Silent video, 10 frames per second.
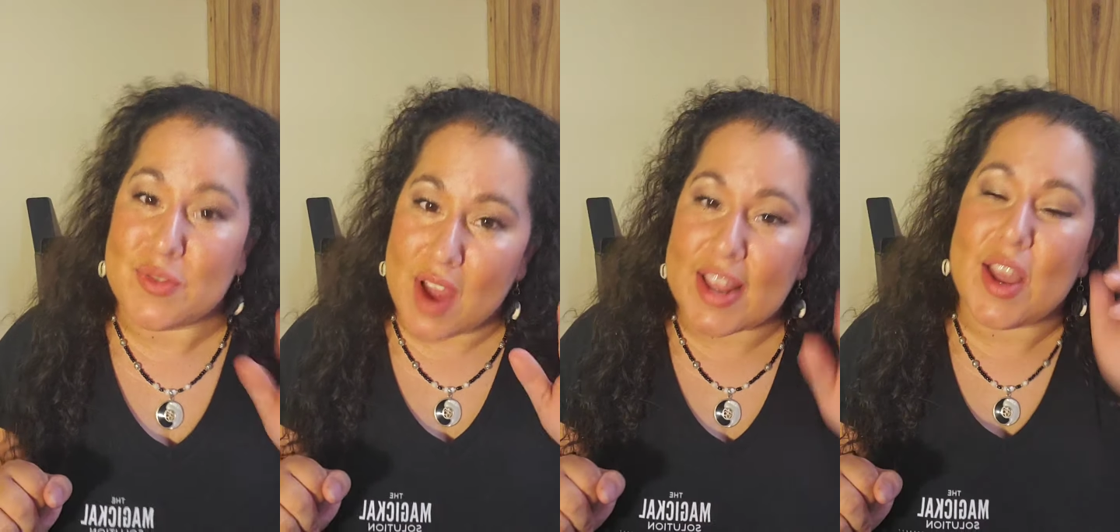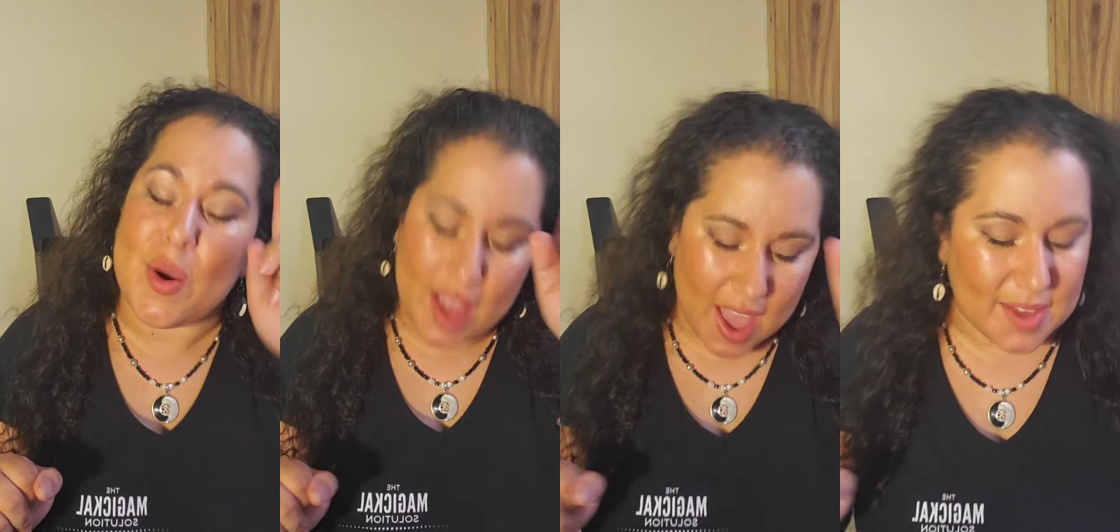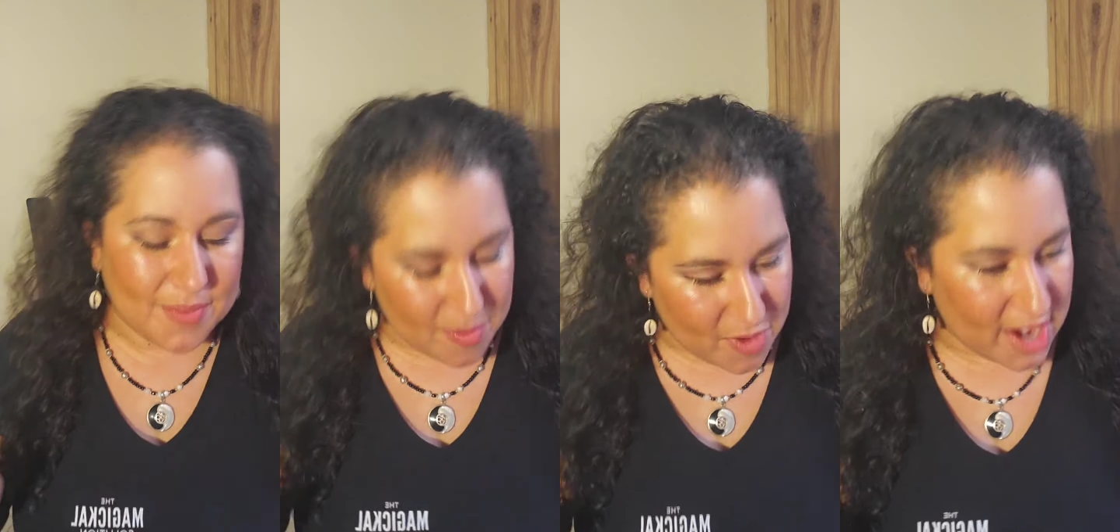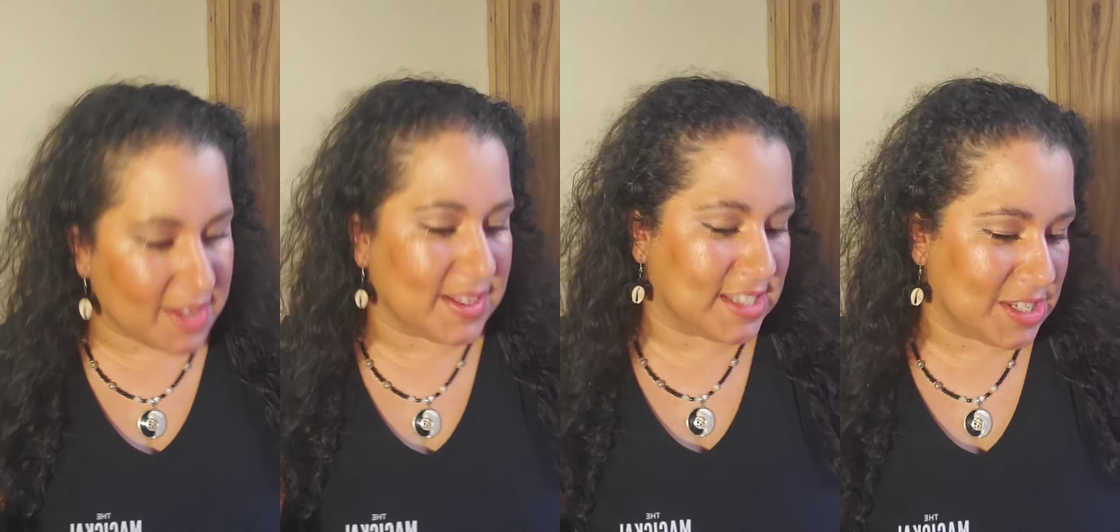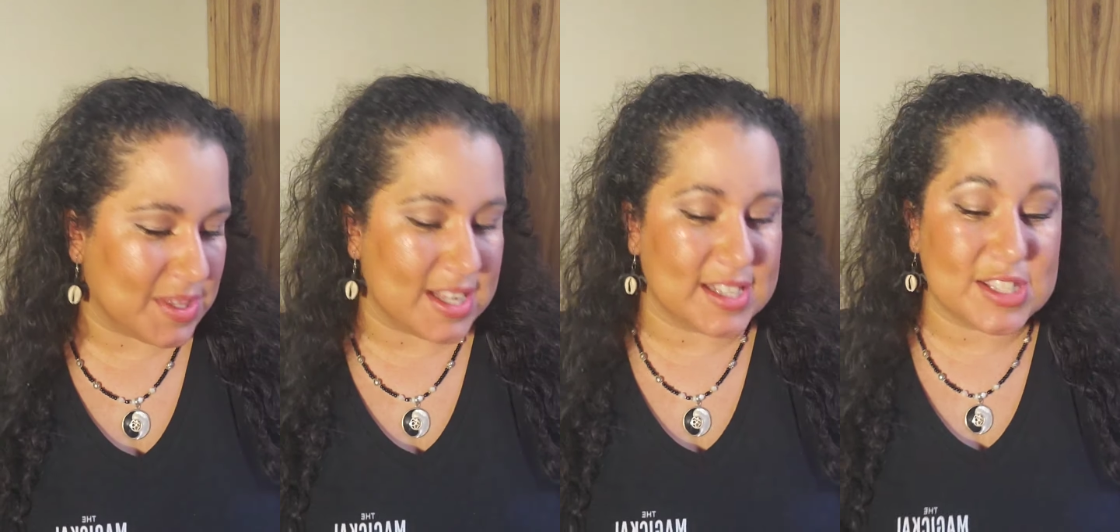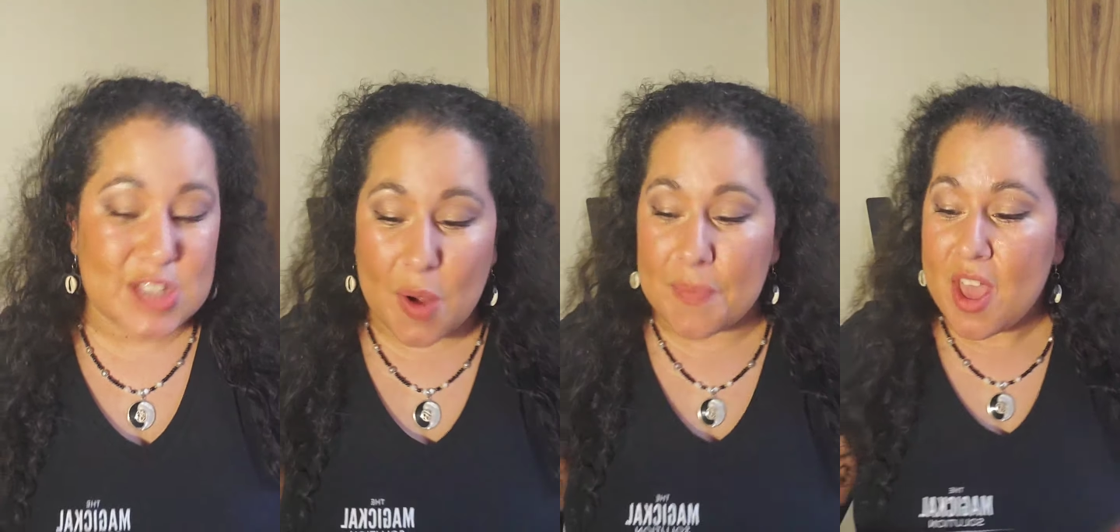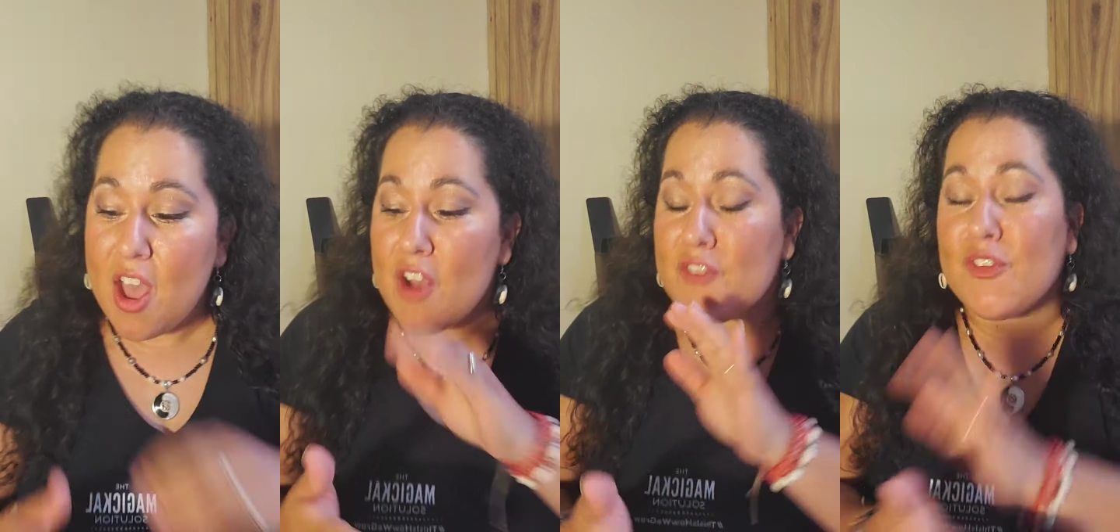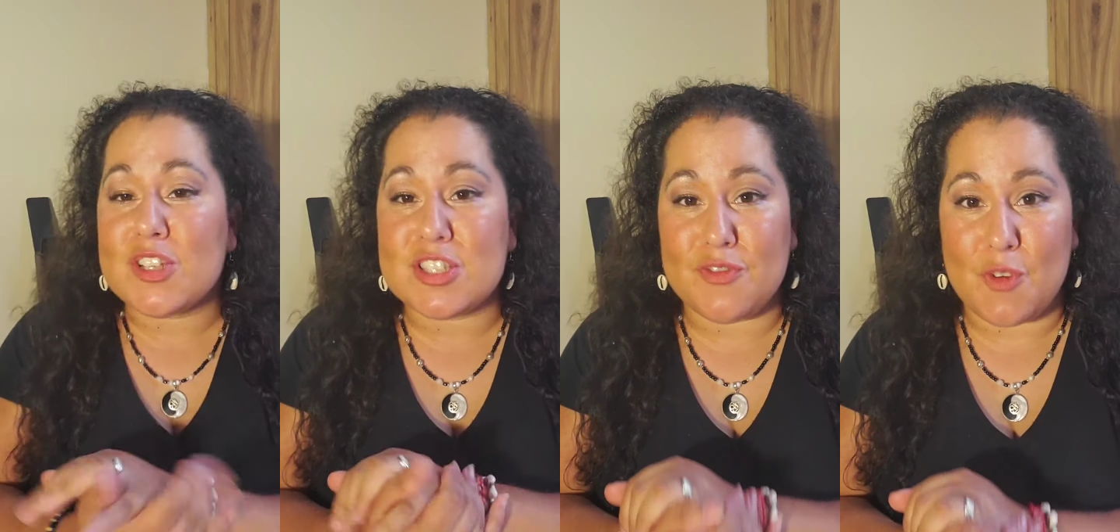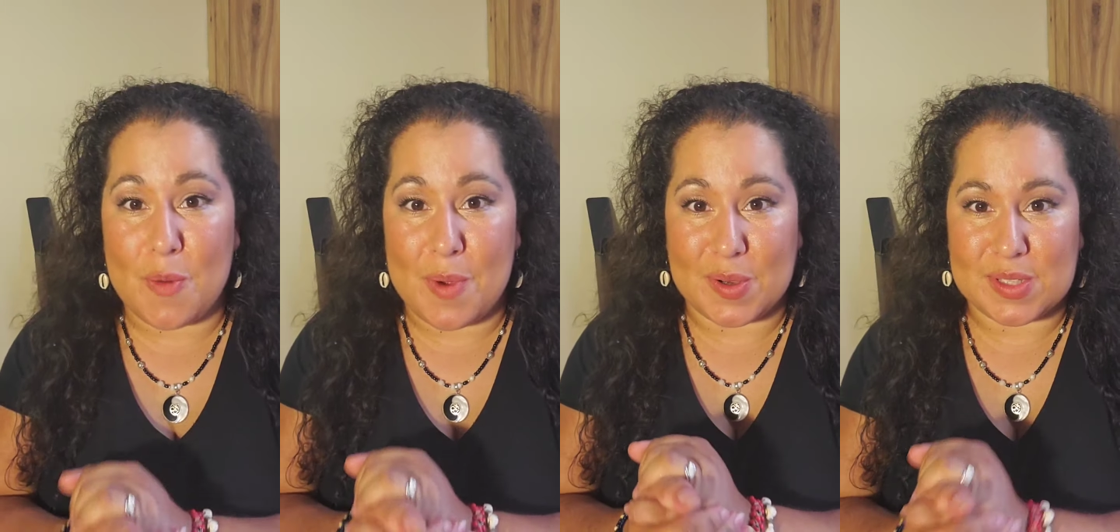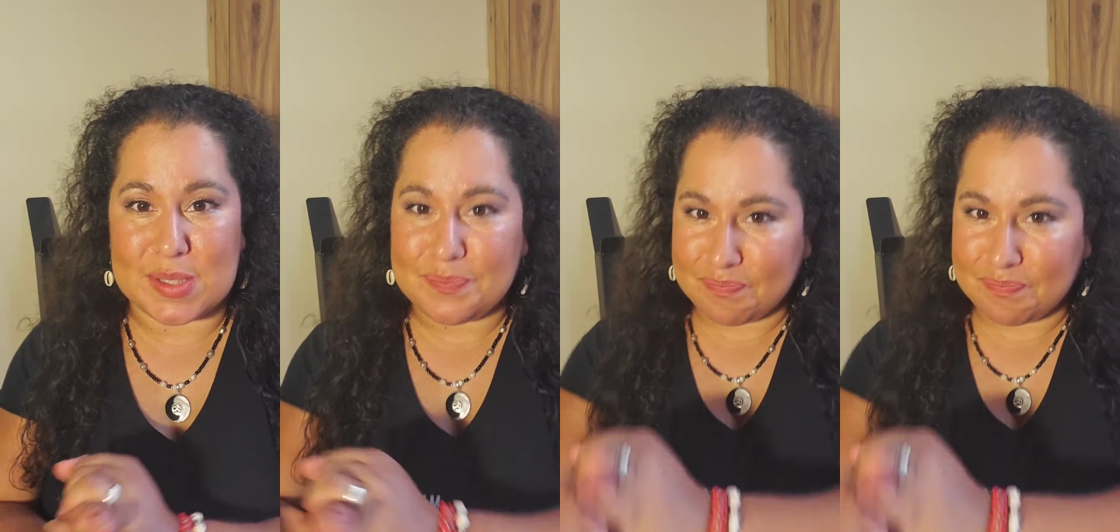You ready? Okay, I'm ready. Let's do this. So, first and foremost,